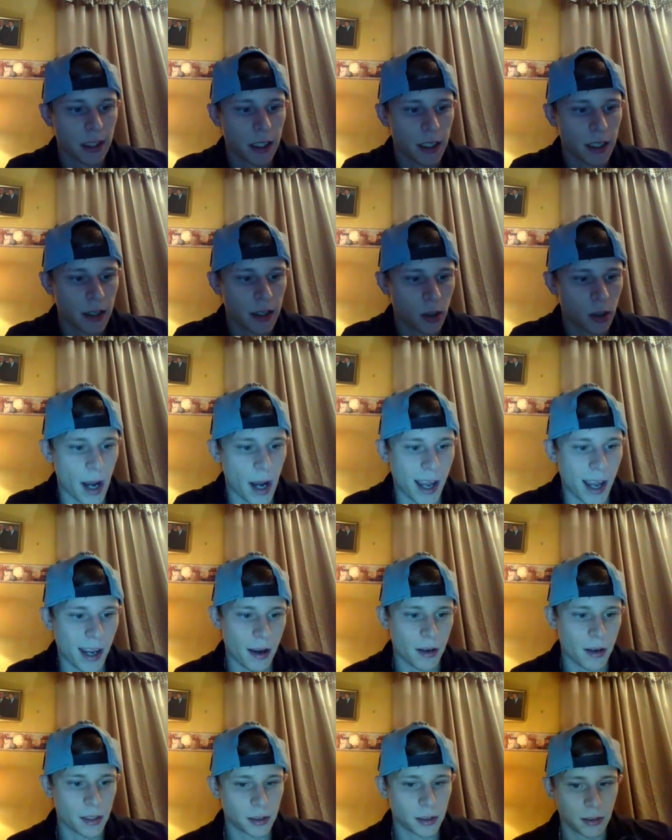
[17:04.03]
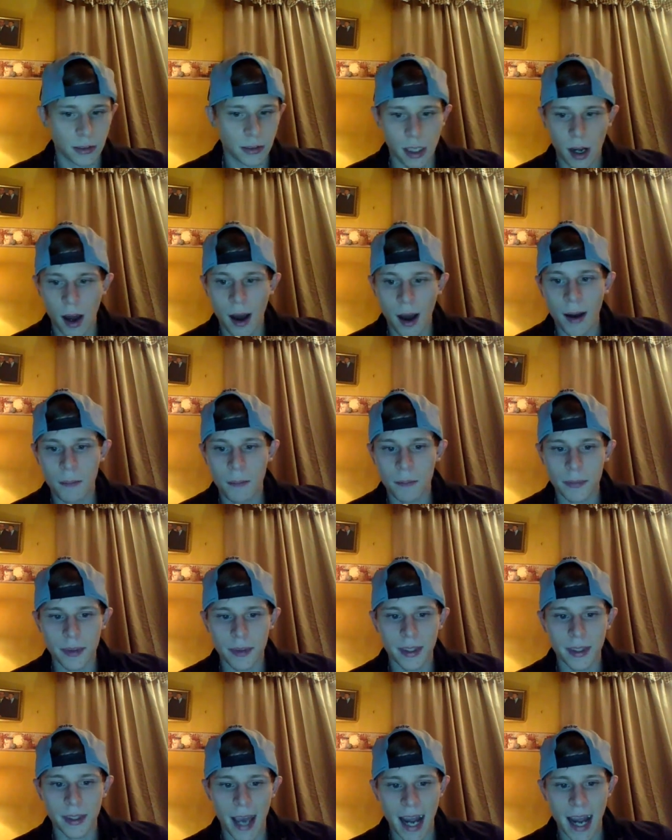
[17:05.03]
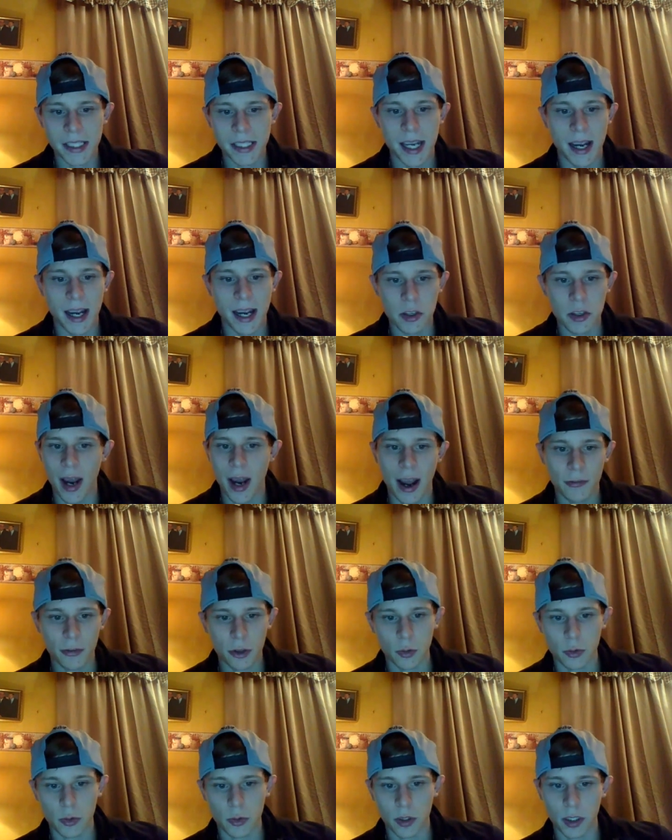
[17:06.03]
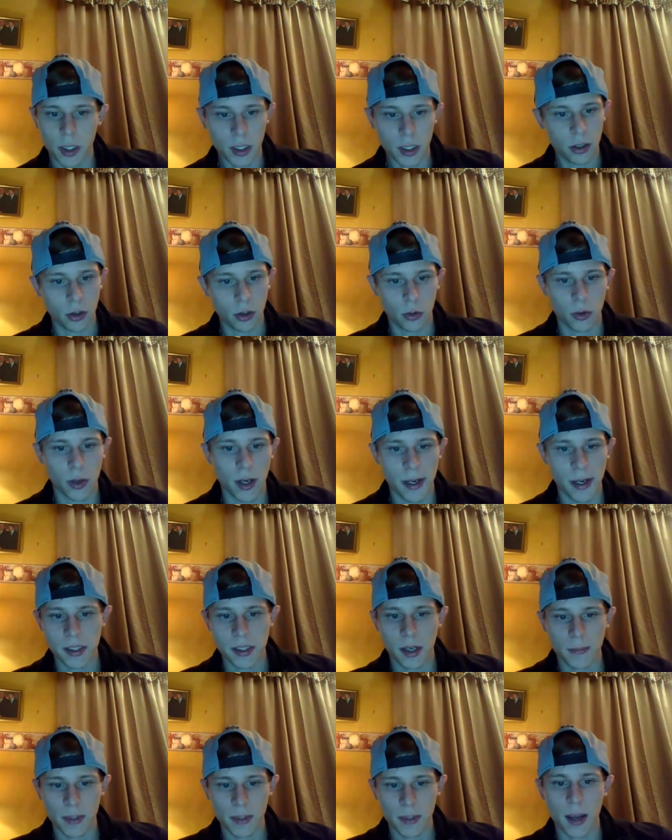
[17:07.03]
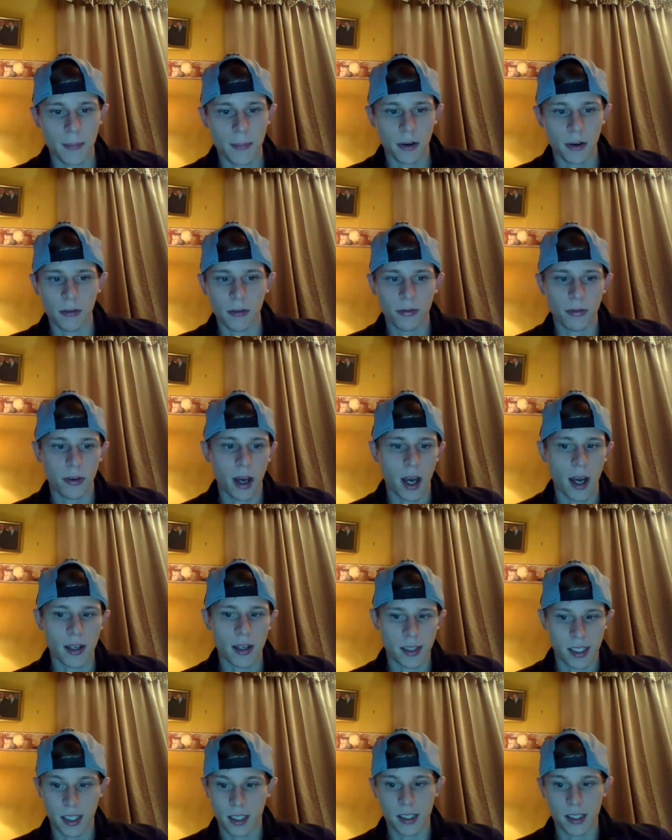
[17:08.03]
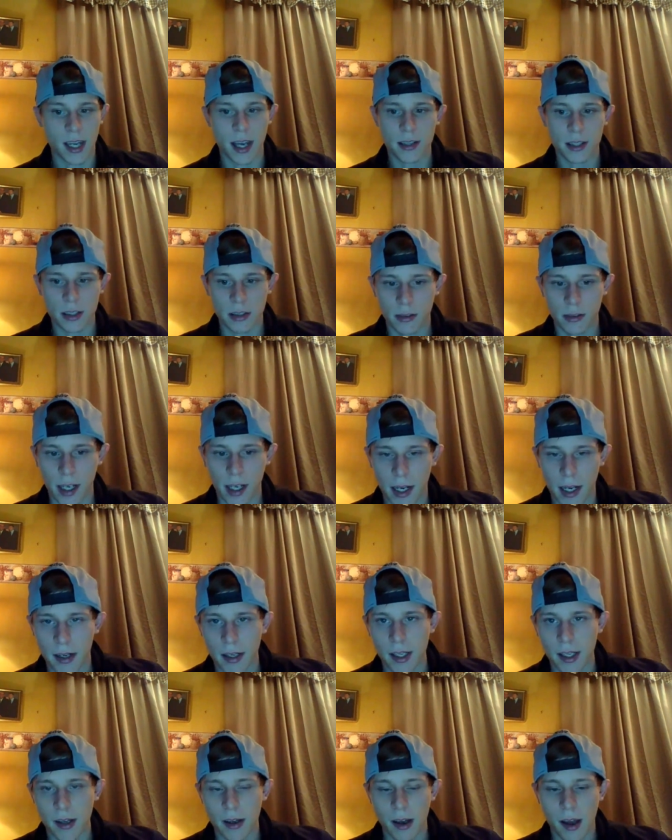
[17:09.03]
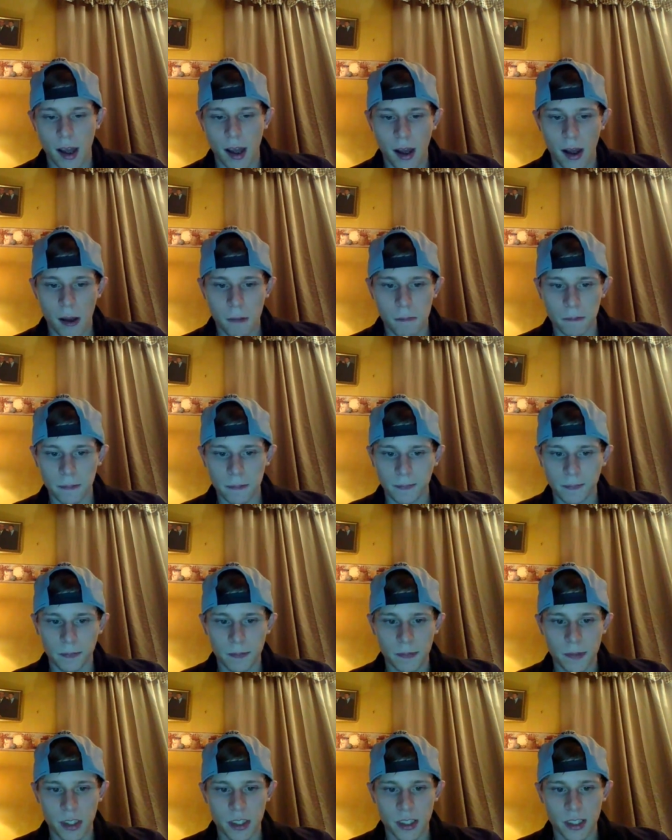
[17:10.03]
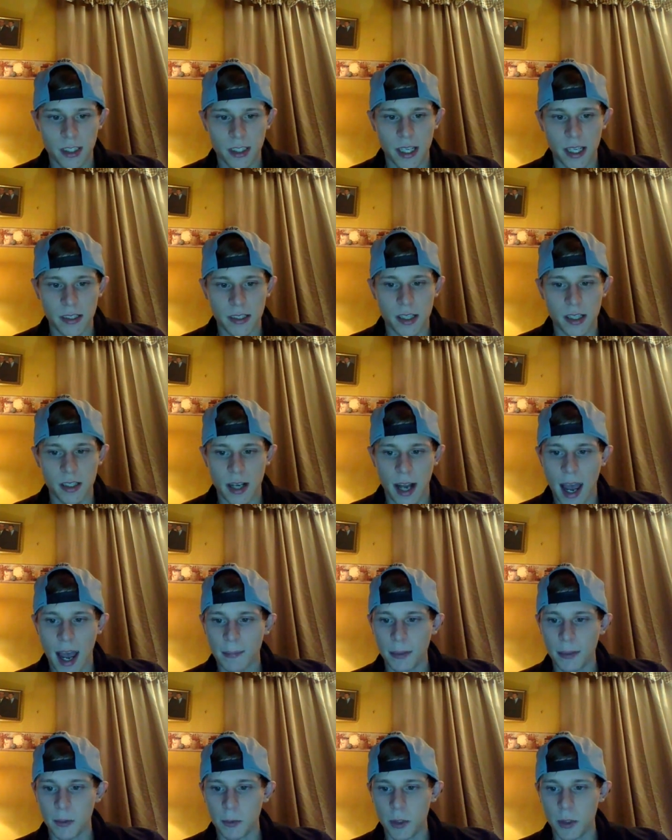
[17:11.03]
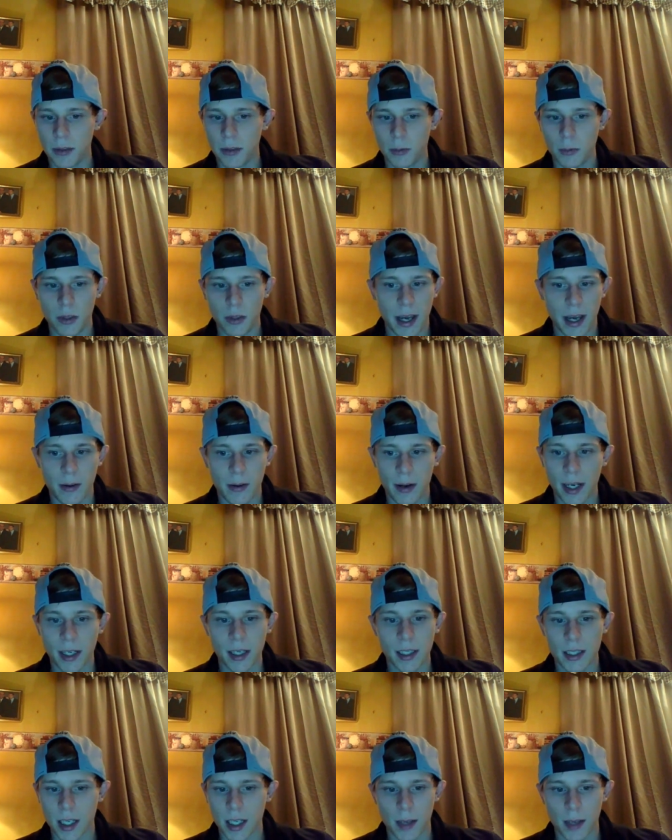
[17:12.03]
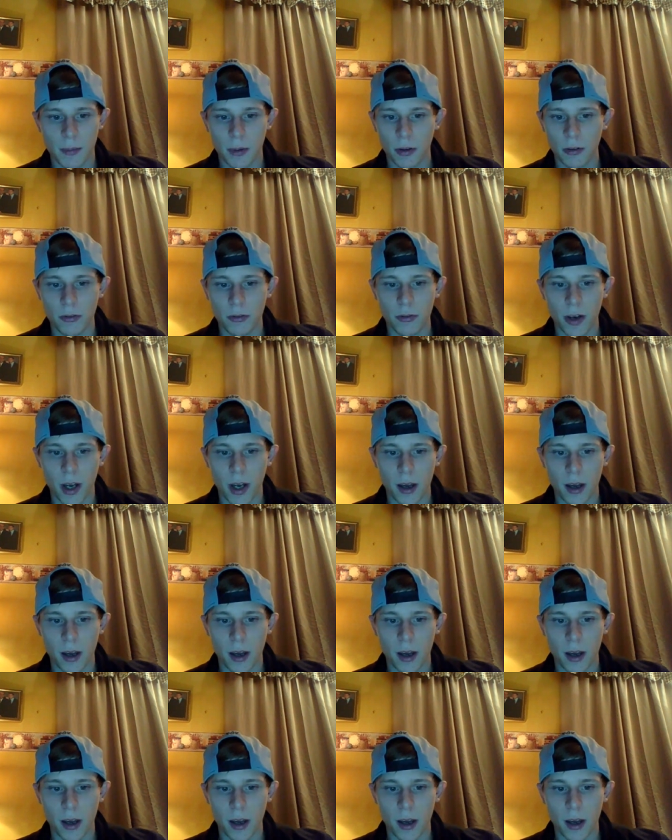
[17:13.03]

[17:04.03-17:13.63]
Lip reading: either way, that's how you have to really create some type of success. Okay, success doesn't happen without any type of